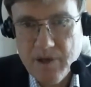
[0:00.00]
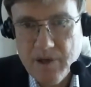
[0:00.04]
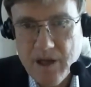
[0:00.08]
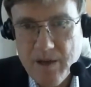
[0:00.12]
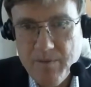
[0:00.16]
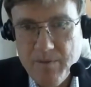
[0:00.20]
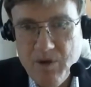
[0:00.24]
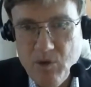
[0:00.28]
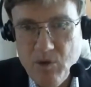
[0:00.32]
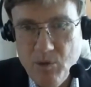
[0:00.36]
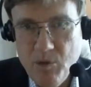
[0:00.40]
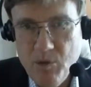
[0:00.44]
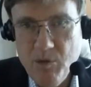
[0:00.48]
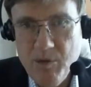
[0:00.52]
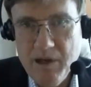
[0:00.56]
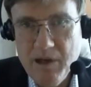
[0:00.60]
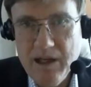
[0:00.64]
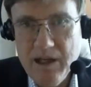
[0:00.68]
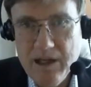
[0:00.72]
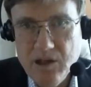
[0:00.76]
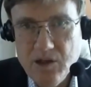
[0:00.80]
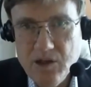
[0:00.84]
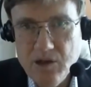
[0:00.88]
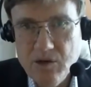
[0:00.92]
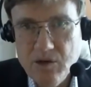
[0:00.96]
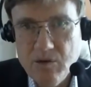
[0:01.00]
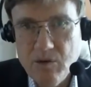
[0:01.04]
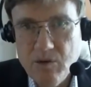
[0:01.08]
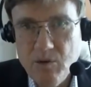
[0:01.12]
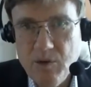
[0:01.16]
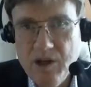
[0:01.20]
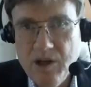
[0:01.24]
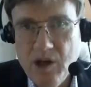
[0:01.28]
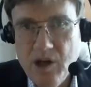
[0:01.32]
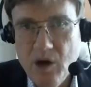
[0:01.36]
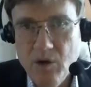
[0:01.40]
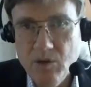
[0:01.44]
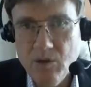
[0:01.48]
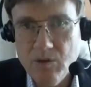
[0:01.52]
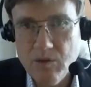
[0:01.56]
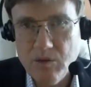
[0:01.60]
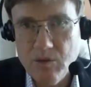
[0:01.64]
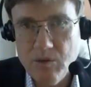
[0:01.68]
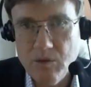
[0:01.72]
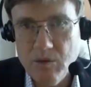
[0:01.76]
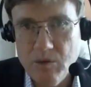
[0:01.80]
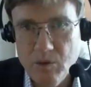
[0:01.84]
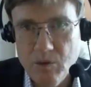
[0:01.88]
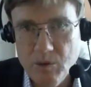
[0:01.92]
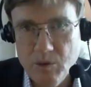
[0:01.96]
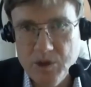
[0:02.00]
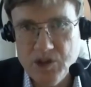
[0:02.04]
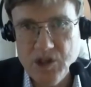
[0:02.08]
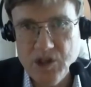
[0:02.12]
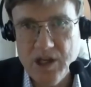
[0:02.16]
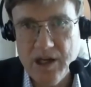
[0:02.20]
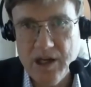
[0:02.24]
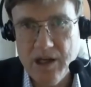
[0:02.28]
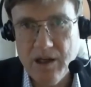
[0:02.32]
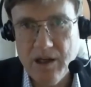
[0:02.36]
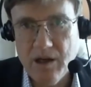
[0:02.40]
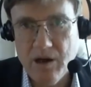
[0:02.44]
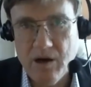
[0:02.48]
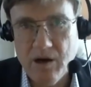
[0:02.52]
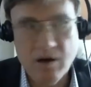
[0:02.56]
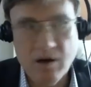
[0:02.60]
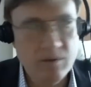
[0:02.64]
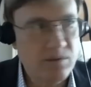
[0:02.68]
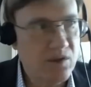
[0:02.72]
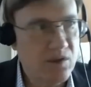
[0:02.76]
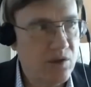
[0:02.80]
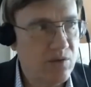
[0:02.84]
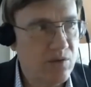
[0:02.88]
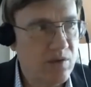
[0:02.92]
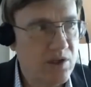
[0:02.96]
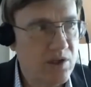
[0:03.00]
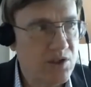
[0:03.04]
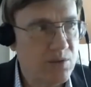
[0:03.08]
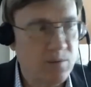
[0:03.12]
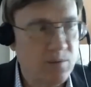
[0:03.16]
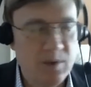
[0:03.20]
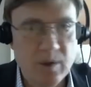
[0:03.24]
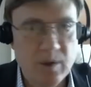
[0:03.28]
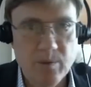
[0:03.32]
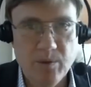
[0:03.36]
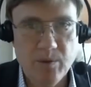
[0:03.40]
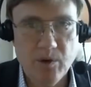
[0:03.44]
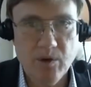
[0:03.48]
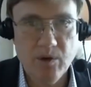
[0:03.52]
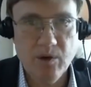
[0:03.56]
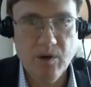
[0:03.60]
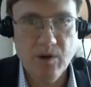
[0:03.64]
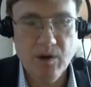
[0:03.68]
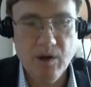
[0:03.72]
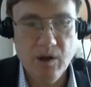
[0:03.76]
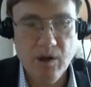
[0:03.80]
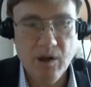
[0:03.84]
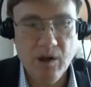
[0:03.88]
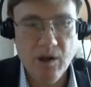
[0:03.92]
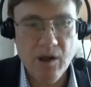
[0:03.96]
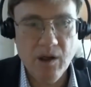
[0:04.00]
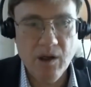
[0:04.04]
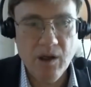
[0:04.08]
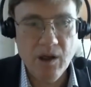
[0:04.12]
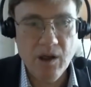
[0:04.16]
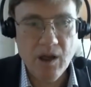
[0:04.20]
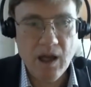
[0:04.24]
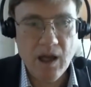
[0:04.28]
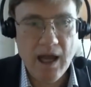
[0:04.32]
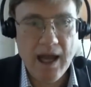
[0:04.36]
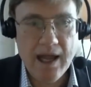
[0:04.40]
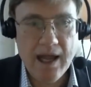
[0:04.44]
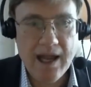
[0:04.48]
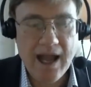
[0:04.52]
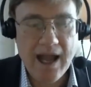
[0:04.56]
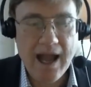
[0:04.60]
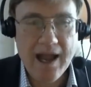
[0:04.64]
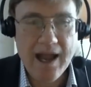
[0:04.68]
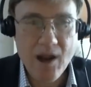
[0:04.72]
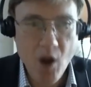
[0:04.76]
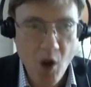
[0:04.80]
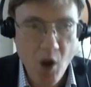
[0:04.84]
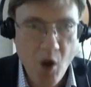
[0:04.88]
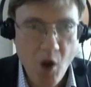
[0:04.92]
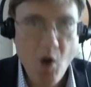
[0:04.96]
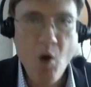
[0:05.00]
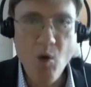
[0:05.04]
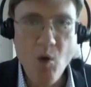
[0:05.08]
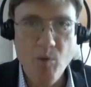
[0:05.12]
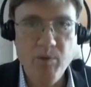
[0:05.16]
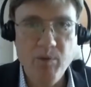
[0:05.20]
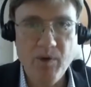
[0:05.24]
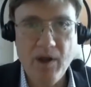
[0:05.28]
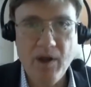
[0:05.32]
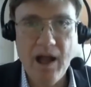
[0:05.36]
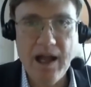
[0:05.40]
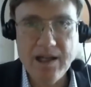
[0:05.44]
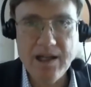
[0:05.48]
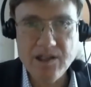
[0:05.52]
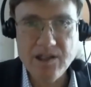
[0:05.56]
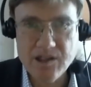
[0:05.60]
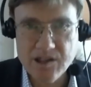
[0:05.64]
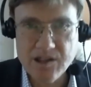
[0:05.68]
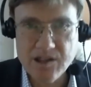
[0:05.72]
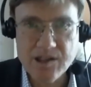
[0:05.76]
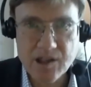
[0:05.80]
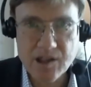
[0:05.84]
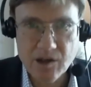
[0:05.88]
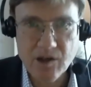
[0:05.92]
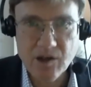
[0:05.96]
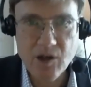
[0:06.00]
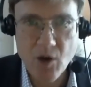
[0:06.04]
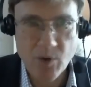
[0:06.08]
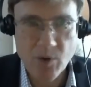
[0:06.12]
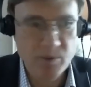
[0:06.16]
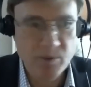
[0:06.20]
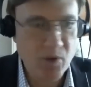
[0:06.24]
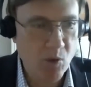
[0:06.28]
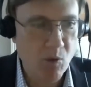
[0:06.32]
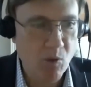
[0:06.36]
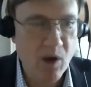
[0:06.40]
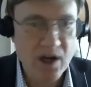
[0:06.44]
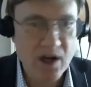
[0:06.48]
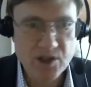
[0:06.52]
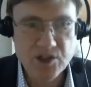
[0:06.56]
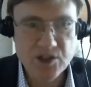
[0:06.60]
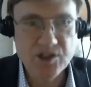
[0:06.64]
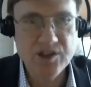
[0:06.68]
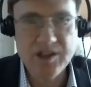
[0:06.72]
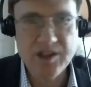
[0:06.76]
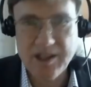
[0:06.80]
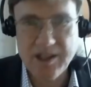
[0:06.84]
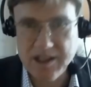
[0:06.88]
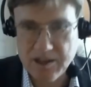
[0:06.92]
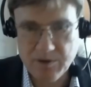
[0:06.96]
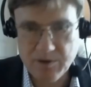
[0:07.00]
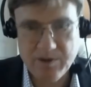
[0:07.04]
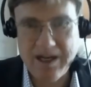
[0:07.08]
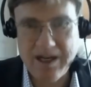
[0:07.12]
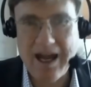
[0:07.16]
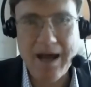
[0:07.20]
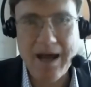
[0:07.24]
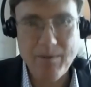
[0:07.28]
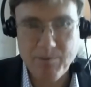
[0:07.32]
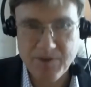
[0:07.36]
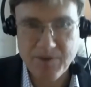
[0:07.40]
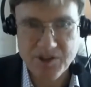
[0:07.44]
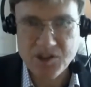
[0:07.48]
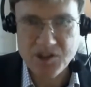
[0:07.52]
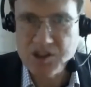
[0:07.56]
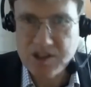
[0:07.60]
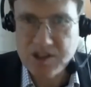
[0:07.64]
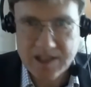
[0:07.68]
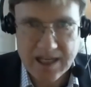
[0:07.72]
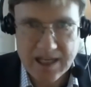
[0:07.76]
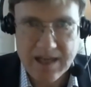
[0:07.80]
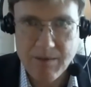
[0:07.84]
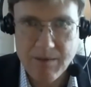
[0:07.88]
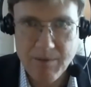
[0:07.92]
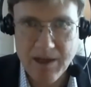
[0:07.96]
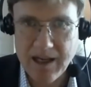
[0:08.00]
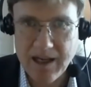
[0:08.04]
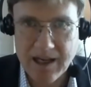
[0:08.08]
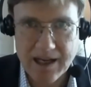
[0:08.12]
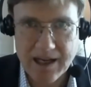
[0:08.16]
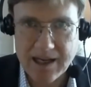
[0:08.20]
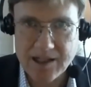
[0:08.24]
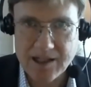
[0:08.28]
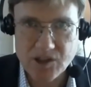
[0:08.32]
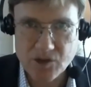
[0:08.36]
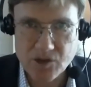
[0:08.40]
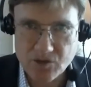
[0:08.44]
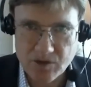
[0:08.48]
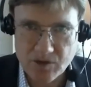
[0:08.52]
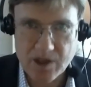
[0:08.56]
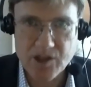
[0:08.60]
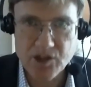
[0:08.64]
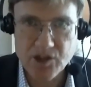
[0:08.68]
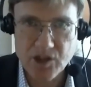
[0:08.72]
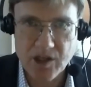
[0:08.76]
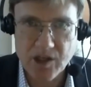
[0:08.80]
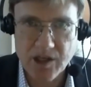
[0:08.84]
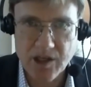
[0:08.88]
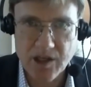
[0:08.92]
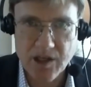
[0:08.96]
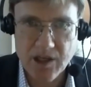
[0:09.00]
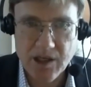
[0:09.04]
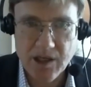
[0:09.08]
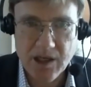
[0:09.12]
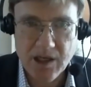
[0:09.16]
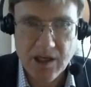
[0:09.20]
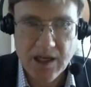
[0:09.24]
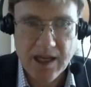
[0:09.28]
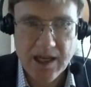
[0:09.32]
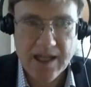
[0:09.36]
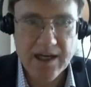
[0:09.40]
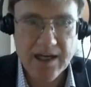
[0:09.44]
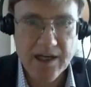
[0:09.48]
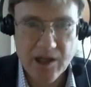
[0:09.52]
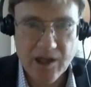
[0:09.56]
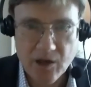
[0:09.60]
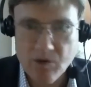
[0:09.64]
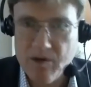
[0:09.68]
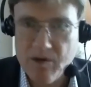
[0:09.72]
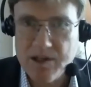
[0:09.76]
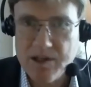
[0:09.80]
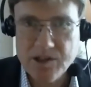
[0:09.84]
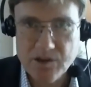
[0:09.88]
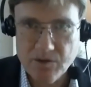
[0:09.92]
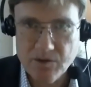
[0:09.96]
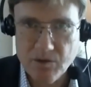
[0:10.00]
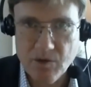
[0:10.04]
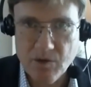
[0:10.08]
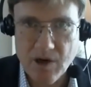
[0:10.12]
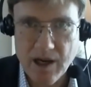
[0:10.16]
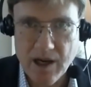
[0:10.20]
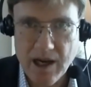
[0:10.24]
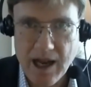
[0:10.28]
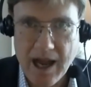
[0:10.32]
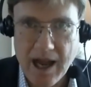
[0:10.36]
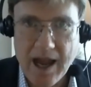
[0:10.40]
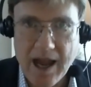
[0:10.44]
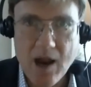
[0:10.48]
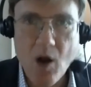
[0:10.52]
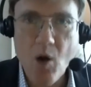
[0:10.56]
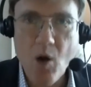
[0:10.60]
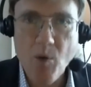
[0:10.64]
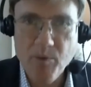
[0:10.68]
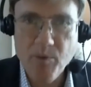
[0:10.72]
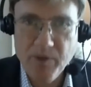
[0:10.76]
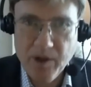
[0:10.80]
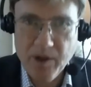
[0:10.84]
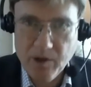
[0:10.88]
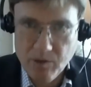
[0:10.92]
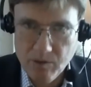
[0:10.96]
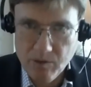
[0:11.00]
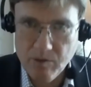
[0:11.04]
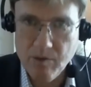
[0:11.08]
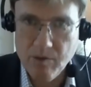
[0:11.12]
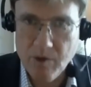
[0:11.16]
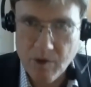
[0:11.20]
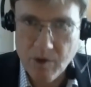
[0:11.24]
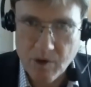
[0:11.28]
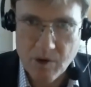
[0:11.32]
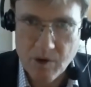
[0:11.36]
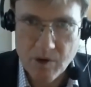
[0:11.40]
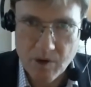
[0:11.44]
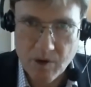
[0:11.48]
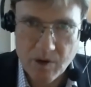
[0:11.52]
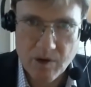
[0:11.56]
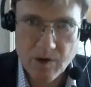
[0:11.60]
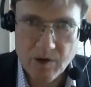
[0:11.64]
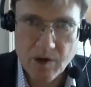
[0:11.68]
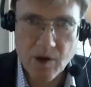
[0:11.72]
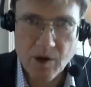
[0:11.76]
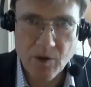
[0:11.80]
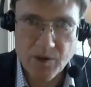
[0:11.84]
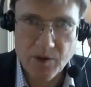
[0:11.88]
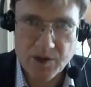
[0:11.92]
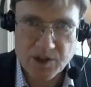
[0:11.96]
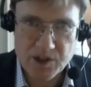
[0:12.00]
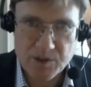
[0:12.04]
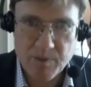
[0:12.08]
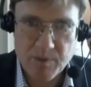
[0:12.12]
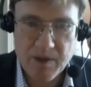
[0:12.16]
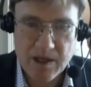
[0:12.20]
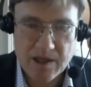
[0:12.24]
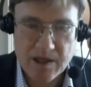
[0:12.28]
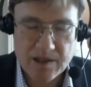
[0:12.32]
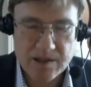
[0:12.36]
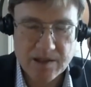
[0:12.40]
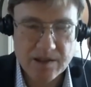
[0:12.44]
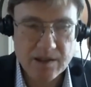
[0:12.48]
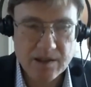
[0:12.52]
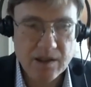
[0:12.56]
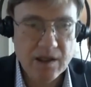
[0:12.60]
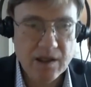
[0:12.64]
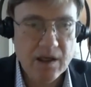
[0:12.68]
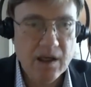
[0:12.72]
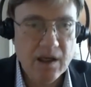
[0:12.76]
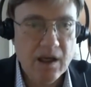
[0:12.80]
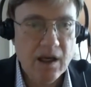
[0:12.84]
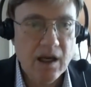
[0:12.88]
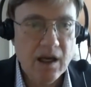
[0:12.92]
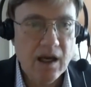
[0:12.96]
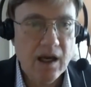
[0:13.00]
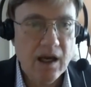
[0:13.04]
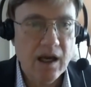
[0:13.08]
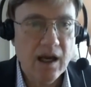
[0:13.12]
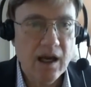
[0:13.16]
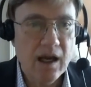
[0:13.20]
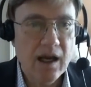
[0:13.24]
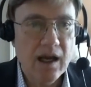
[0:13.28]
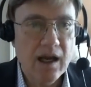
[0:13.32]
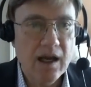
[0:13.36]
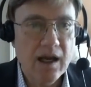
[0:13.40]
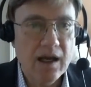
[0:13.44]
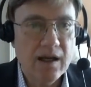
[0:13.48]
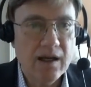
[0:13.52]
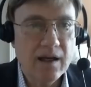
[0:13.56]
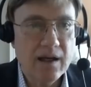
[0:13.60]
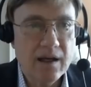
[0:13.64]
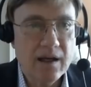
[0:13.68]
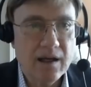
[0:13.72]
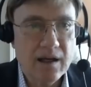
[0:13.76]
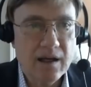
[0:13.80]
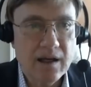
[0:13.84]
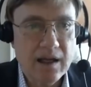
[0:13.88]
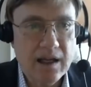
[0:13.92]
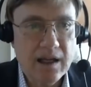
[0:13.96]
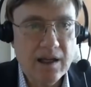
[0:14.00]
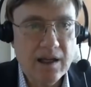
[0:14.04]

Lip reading: I mean, we really do. We don't wish any harm to the Russian people. I sincerely hope that Washington has not been scheming against Russia in an aggressive way. I hope that, there's peace, and